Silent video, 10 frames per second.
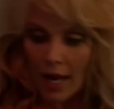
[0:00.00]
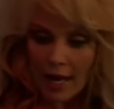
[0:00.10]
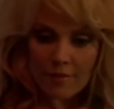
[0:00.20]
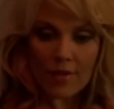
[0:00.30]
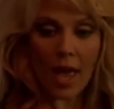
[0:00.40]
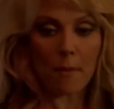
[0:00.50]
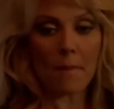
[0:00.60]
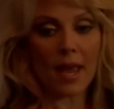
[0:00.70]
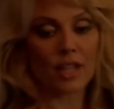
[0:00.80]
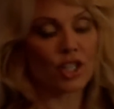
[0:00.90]
wave that
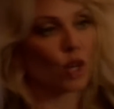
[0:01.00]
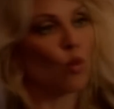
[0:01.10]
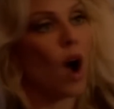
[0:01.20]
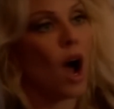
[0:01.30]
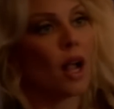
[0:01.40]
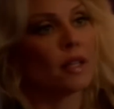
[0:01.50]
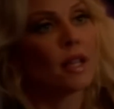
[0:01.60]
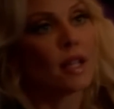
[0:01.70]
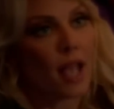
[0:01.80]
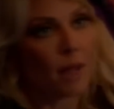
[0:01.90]
magic wand
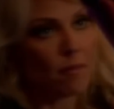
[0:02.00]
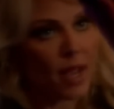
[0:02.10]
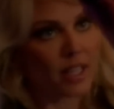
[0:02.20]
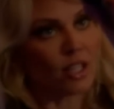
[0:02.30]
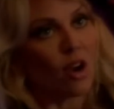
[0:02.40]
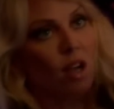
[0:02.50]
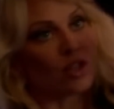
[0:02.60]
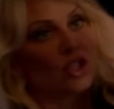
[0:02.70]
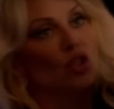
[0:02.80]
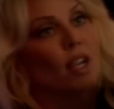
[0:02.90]
and make you
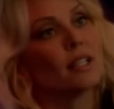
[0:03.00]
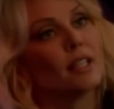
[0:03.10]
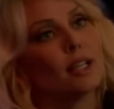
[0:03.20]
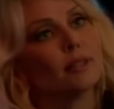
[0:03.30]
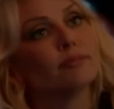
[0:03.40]
all straighten up.